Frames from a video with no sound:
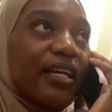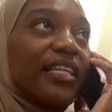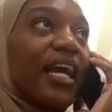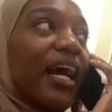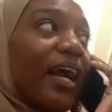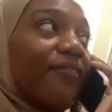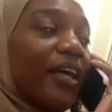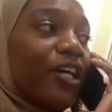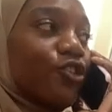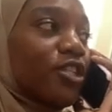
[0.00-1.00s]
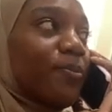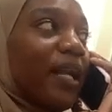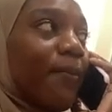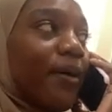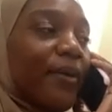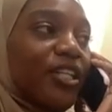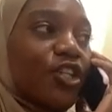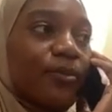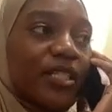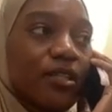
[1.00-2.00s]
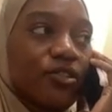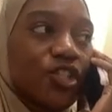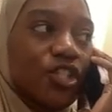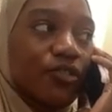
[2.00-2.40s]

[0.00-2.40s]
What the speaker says: Yeah, I have the address, but I'm at my dermatologist